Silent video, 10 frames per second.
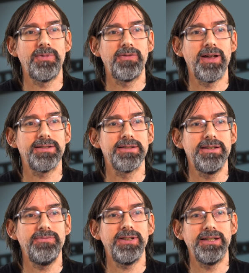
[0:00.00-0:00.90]
My flight's
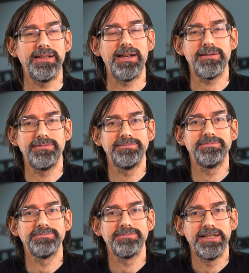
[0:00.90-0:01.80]
leaving in like
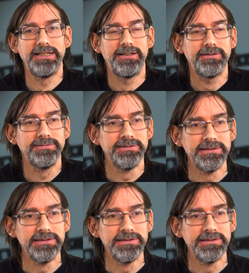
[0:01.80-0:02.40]
a